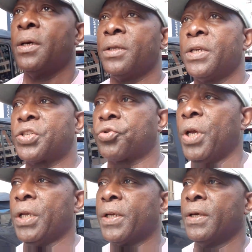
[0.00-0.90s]
the
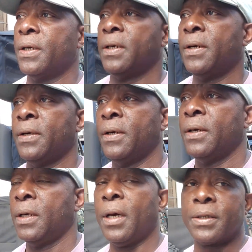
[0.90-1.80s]
street
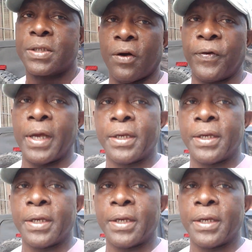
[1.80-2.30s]
and stuff like